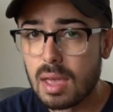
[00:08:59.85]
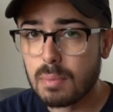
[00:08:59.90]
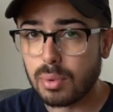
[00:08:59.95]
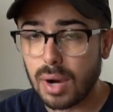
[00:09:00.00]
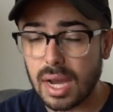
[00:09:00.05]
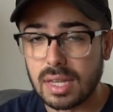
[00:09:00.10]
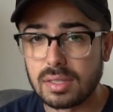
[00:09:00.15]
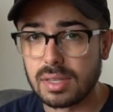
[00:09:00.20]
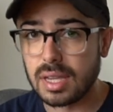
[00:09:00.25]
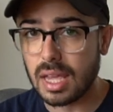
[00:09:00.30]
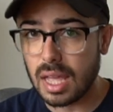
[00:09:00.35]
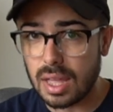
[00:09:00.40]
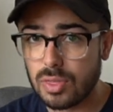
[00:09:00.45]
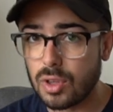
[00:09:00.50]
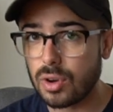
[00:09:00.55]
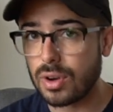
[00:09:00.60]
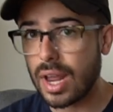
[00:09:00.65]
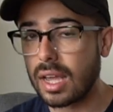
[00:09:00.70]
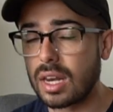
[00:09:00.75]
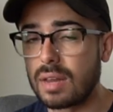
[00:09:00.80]
pricing in
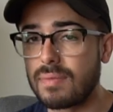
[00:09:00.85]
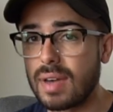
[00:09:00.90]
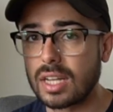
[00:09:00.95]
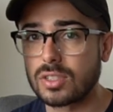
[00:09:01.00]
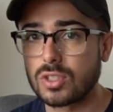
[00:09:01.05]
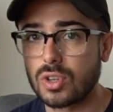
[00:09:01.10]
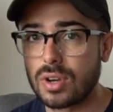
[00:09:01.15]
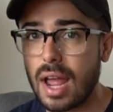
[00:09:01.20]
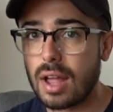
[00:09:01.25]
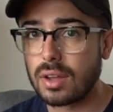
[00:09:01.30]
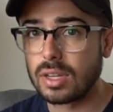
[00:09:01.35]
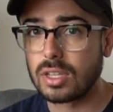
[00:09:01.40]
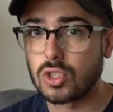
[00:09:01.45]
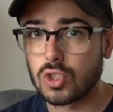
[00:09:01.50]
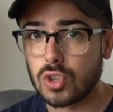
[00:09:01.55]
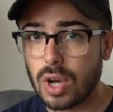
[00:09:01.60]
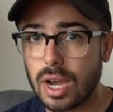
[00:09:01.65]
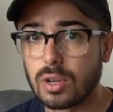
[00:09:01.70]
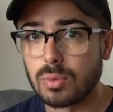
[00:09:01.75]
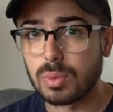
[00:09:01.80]
their negative externalities,
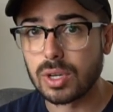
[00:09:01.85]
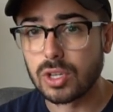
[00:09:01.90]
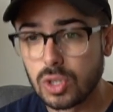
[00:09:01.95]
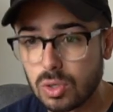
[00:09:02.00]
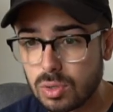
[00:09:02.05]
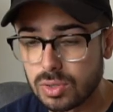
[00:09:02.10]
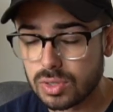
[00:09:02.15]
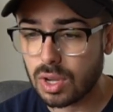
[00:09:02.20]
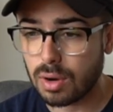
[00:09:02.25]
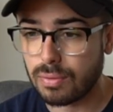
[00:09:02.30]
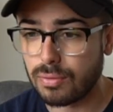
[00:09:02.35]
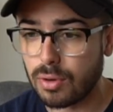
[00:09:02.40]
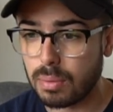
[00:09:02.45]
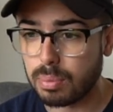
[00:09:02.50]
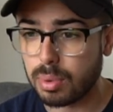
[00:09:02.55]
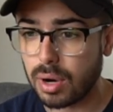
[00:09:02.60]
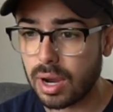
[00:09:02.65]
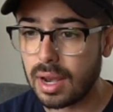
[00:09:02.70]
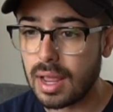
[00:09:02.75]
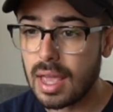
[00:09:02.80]
trying to reduce their
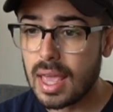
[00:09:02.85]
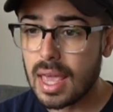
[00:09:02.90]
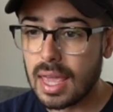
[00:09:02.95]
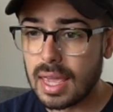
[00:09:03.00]
footprint,